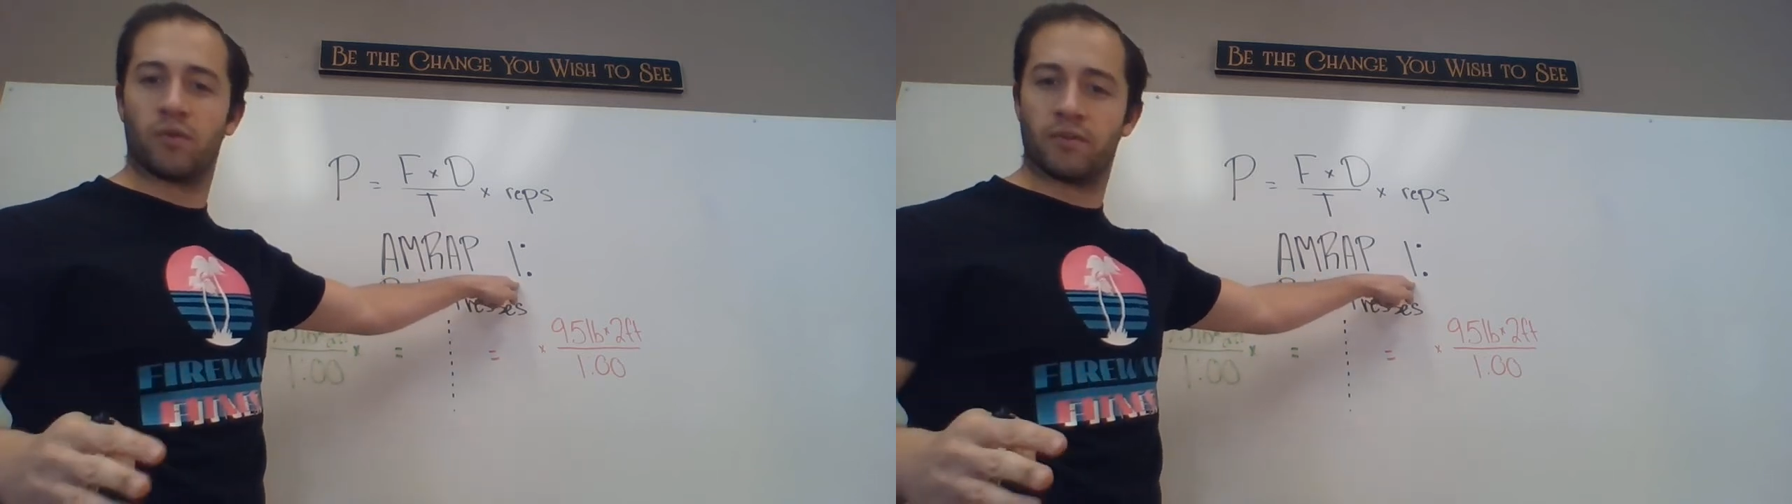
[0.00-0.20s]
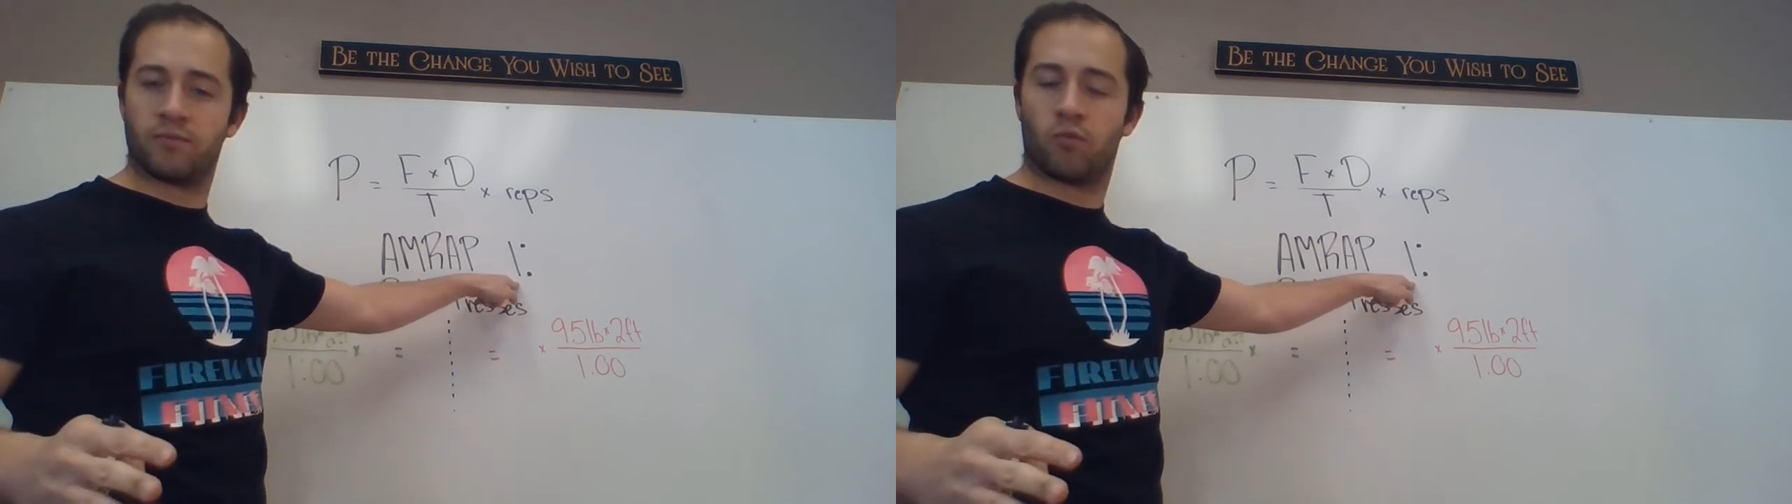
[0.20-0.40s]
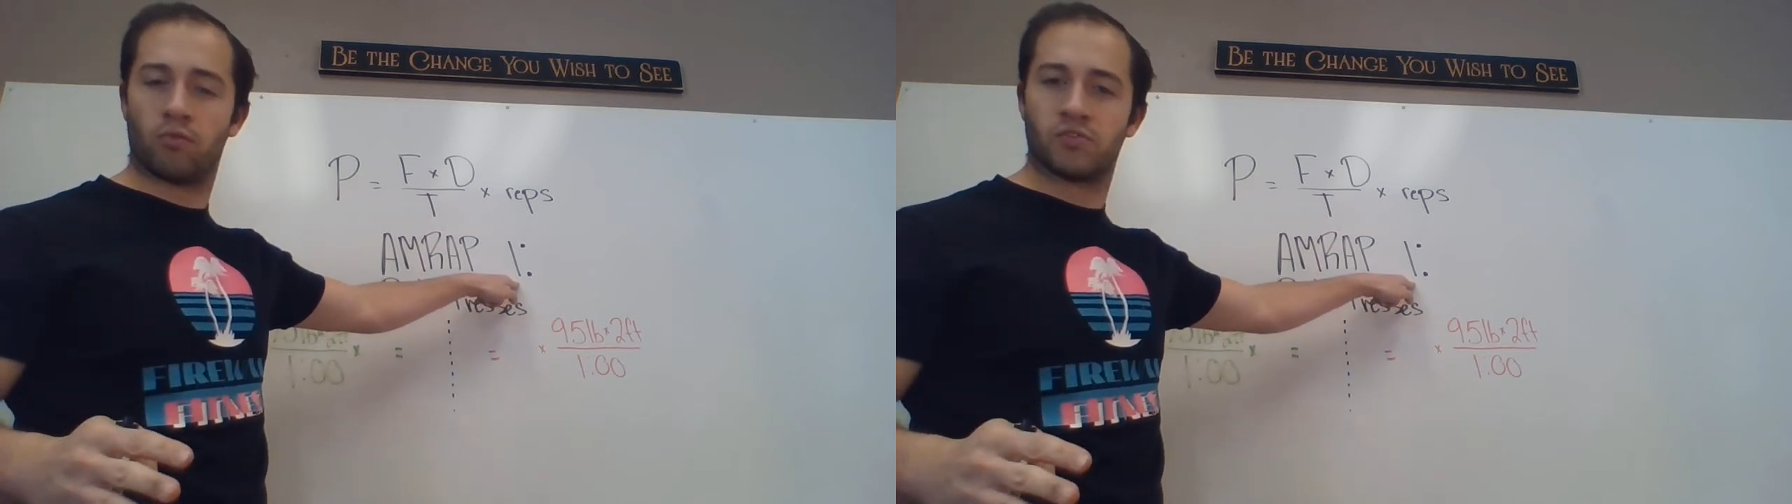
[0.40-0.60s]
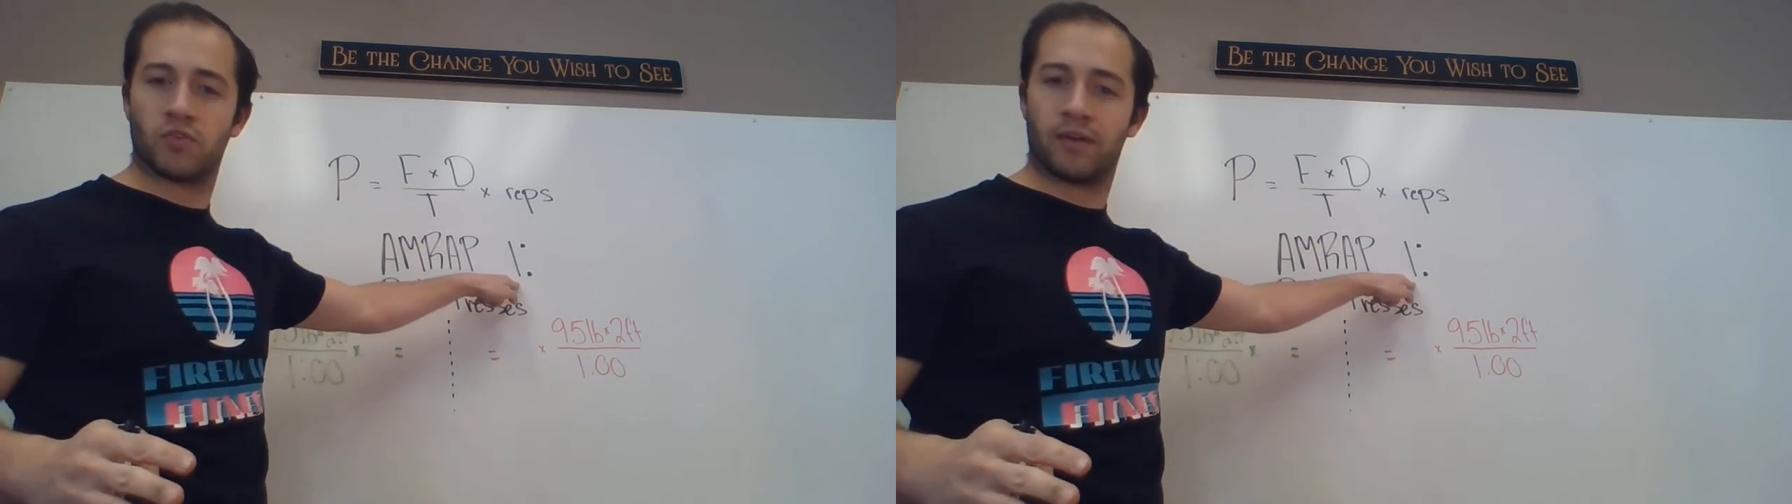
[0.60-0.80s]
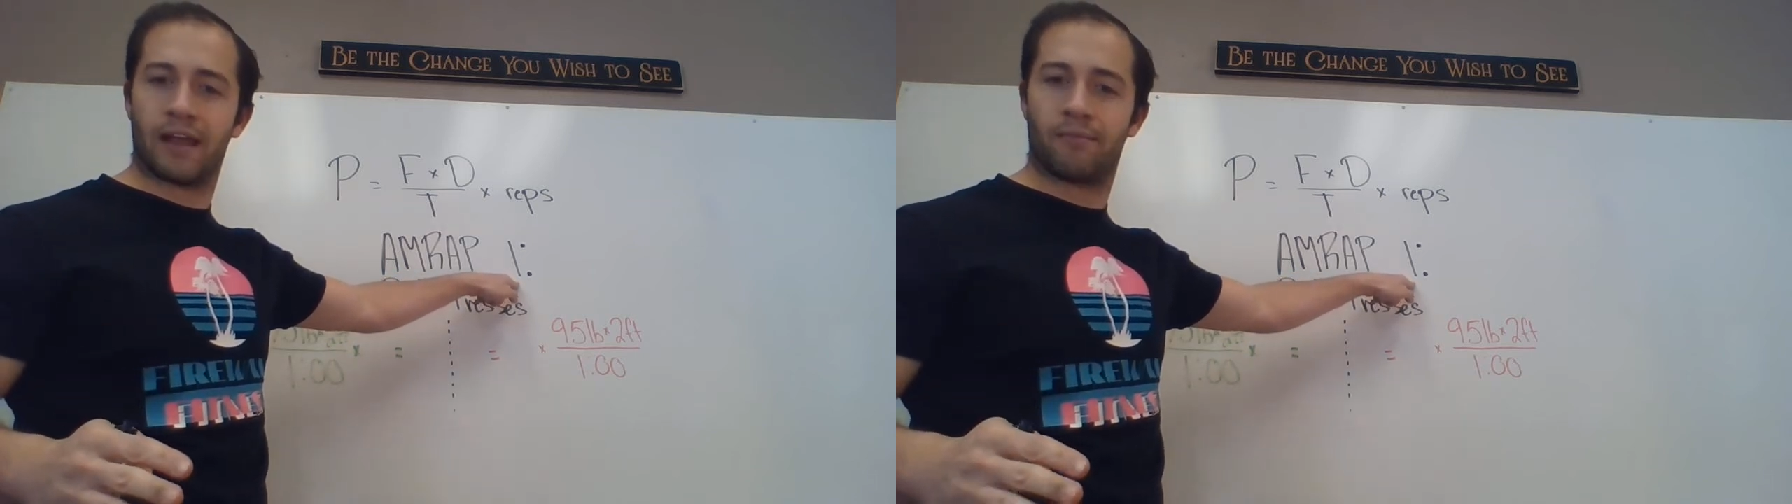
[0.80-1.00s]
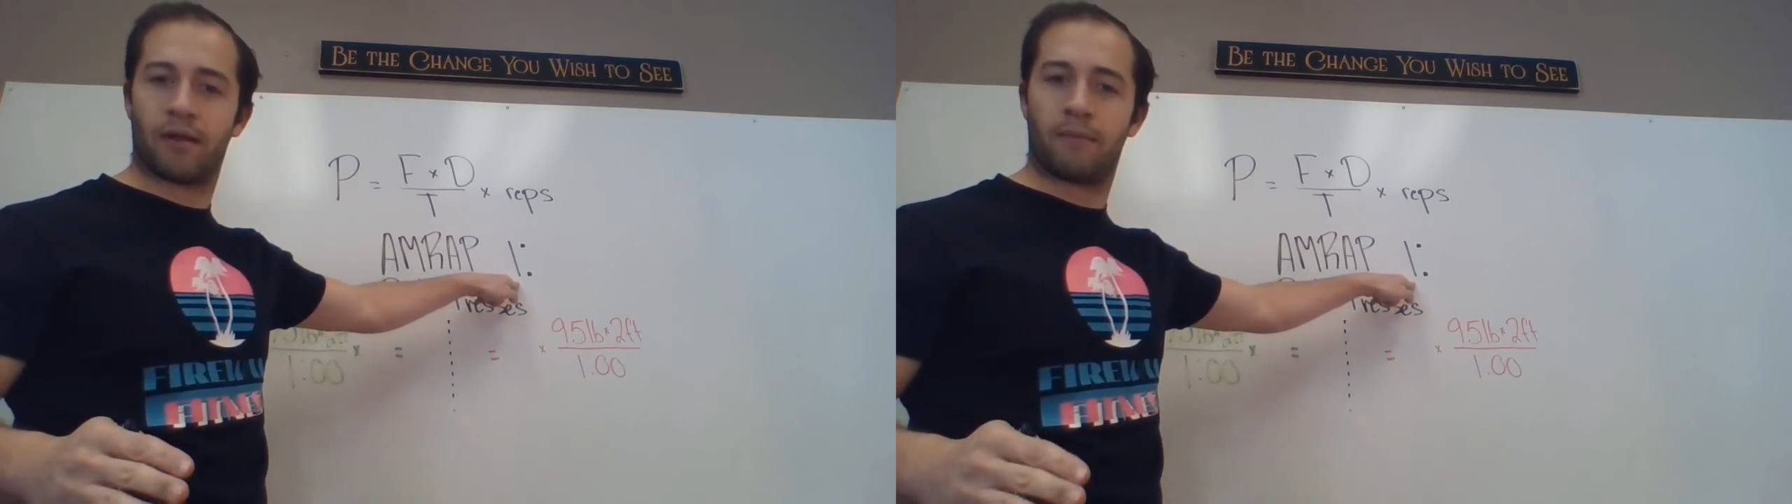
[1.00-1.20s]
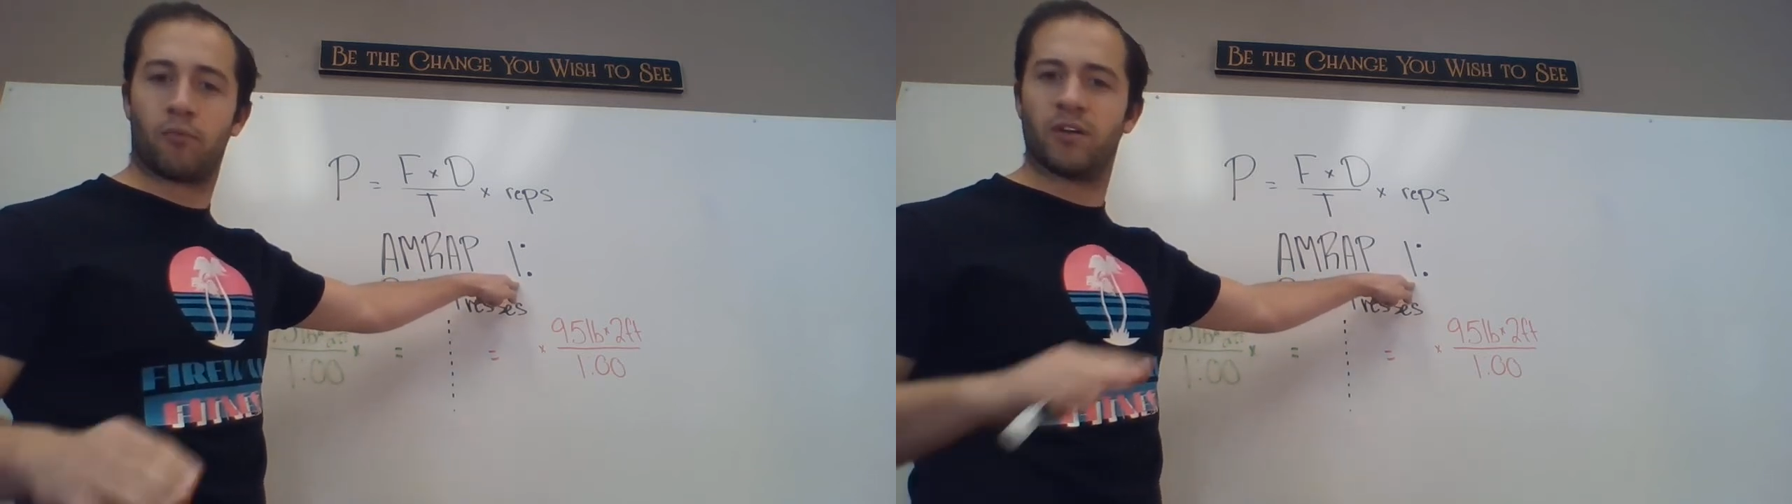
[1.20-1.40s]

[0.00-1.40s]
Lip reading: We won't do an AMRAP